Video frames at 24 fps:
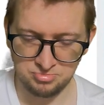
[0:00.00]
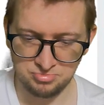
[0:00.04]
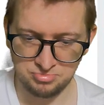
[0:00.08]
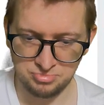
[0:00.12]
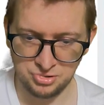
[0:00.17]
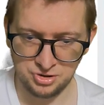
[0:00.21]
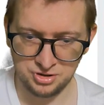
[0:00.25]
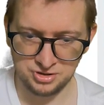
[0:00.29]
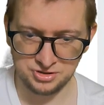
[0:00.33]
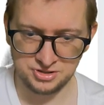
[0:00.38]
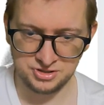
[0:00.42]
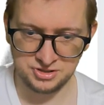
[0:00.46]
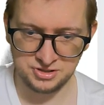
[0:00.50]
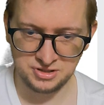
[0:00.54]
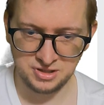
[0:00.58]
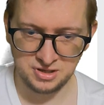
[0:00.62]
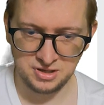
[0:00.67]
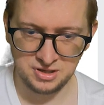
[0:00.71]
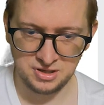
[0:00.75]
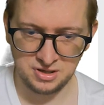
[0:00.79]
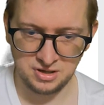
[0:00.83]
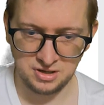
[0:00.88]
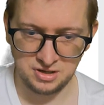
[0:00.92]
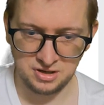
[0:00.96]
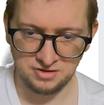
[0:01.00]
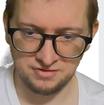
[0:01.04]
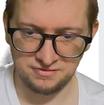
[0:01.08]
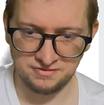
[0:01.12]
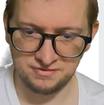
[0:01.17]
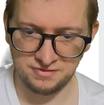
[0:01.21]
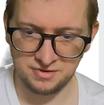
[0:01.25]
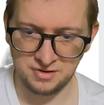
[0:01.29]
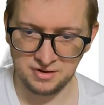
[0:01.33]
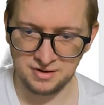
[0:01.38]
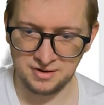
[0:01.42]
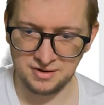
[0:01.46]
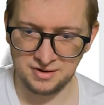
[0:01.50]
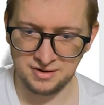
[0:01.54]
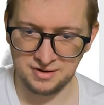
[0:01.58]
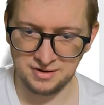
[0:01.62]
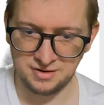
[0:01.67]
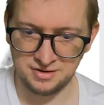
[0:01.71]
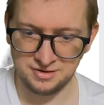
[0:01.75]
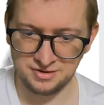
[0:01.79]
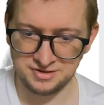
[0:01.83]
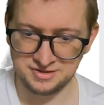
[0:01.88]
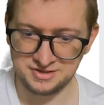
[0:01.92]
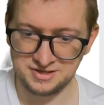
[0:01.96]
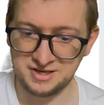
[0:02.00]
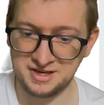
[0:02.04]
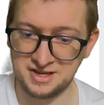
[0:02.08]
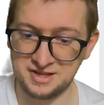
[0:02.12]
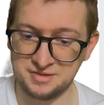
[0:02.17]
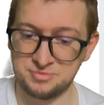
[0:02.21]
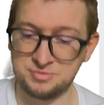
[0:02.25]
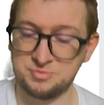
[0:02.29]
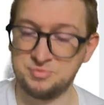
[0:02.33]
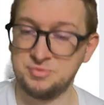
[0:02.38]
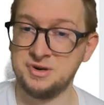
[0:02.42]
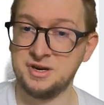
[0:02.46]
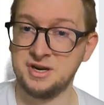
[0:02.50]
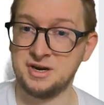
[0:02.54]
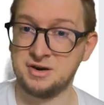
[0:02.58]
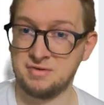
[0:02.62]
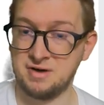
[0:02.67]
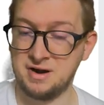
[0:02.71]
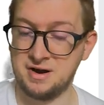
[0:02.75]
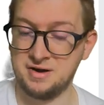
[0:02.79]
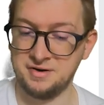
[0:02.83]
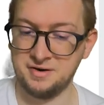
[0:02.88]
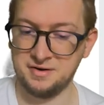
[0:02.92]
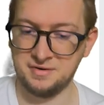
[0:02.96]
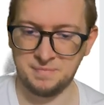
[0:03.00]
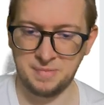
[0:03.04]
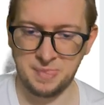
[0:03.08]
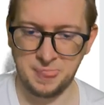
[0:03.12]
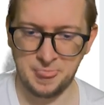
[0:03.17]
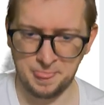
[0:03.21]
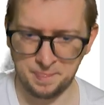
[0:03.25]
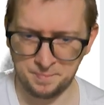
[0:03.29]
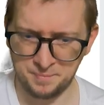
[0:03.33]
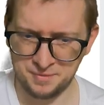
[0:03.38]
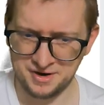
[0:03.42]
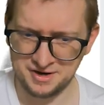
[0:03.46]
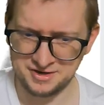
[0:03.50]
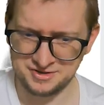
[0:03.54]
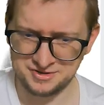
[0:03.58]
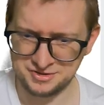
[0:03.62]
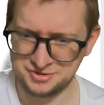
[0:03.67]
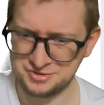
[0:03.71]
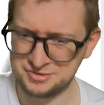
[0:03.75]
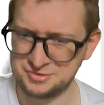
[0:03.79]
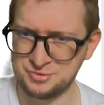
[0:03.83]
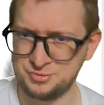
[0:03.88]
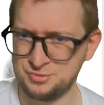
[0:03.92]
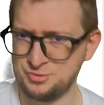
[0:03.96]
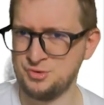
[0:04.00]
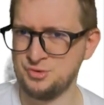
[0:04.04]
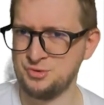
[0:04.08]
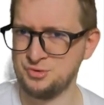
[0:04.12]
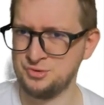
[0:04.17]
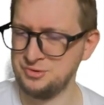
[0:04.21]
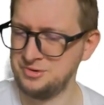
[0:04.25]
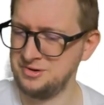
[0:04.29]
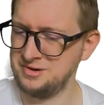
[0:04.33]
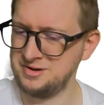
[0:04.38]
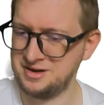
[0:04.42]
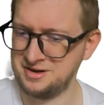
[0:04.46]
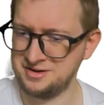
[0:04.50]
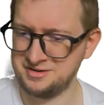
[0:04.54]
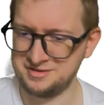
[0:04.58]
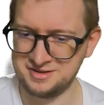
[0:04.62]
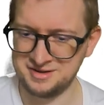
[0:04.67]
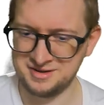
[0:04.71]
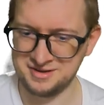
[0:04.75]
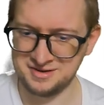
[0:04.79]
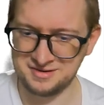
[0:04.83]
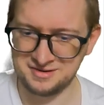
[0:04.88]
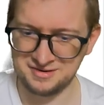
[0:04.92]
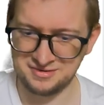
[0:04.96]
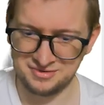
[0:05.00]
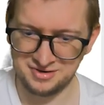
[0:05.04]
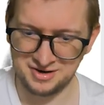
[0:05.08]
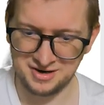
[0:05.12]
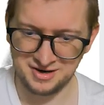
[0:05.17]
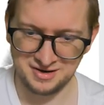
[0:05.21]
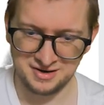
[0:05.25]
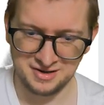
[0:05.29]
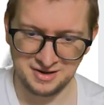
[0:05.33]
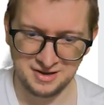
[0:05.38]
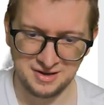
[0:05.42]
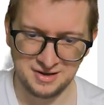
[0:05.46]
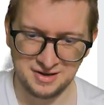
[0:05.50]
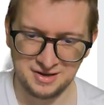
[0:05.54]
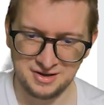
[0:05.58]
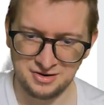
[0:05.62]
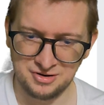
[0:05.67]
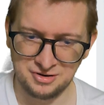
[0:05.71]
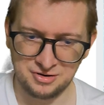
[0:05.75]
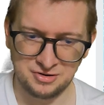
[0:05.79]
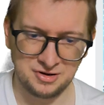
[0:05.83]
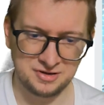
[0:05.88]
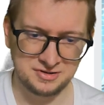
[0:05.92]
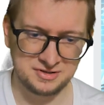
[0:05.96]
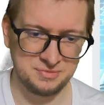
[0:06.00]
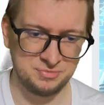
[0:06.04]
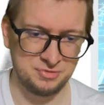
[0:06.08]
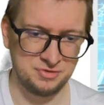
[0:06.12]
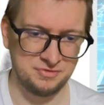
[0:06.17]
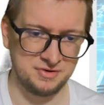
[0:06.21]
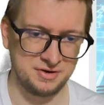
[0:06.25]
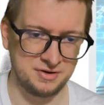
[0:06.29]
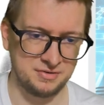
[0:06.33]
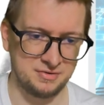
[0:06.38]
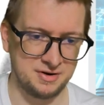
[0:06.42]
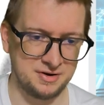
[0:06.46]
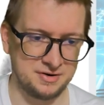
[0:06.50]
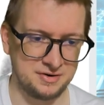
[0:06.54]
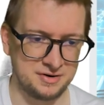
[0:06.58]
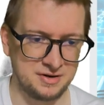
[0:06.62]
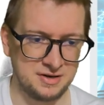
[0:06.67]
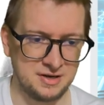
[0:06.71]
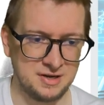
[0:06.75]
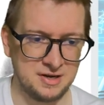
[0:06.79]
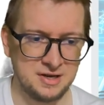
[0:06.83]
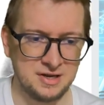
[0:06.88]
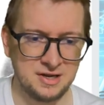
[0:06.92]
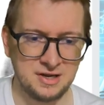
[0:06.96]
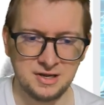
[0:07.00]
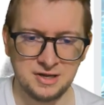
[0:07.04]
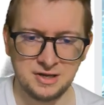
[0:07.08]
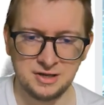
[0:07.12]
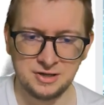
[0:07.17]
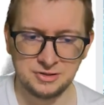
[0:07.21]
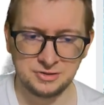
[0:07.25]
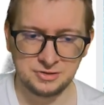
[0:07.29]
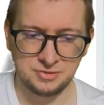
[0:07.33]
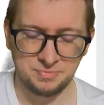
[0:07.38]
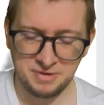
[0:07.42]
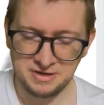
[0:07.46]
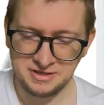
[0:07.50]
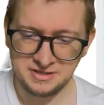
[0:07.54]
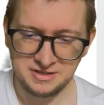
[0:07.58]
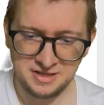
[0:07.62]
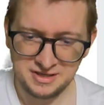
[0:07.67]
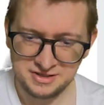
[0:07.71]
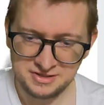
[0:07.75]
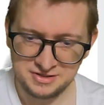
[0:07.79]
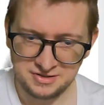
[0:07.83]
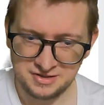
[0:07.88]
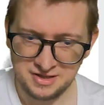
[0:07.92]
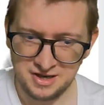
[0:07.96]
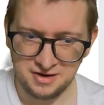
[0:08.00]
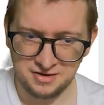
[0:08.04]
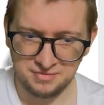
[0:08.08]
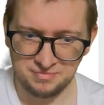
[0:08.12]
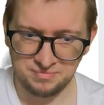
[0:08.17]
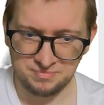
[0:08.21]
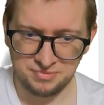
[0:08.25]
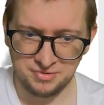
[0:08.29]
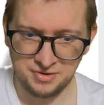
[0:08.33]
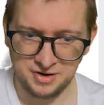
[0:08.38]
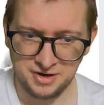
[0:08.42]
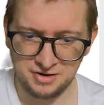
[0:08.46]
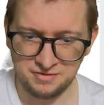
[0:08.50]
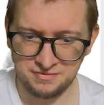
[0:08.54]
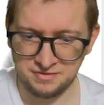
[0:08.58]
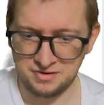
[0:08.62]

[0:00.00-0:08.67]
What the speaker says: bunch of, you can see it gets pretty crowded, but that's just cool, I think, right? You're constantly moving around. So basically that's Night Parade of